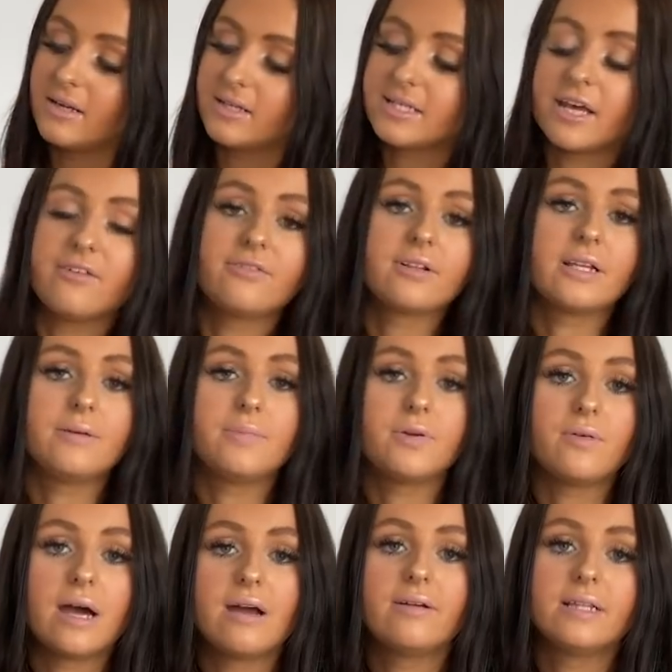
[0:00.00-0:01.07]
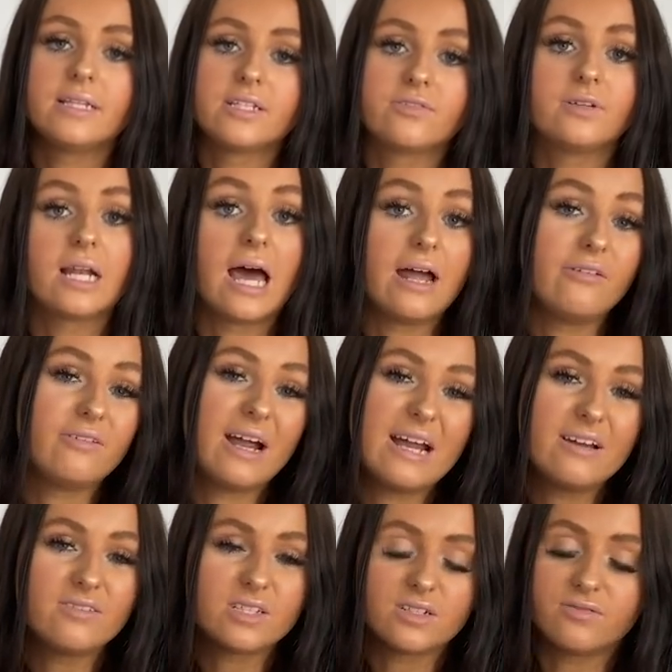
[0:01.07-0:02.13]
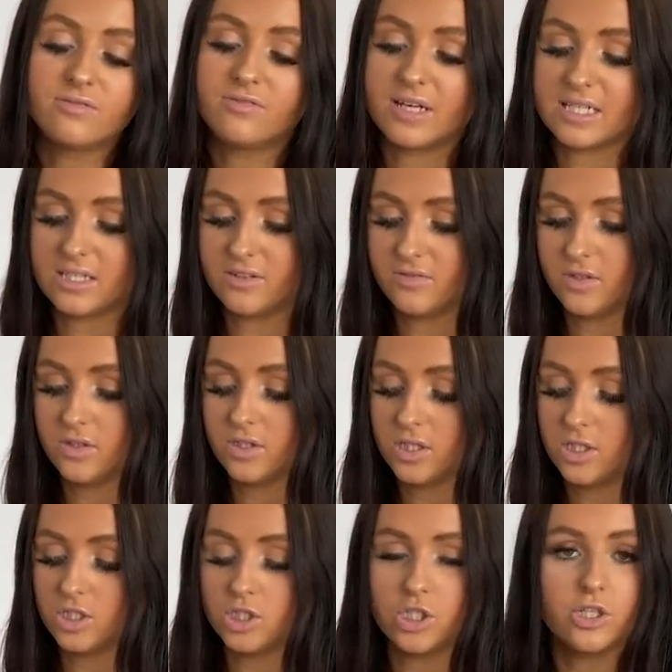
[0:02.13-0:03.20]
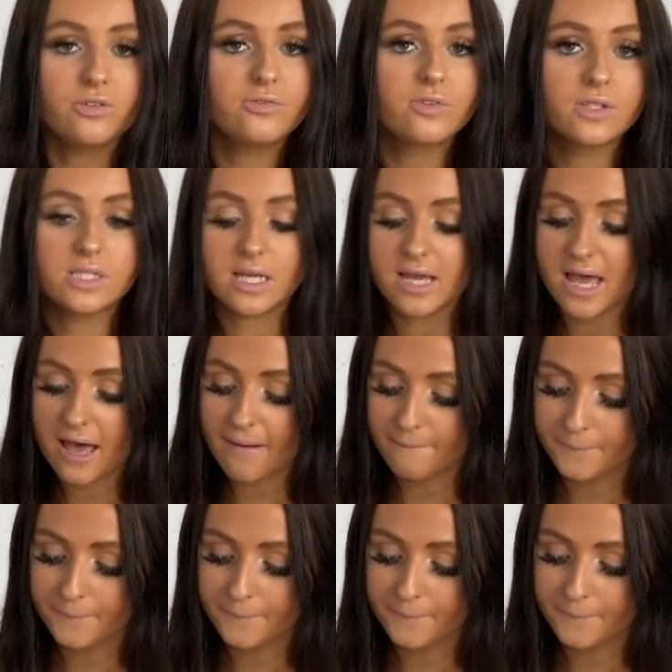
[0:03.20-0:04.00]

definitely be wearing this for like raves and festivals and stuff. So yeah.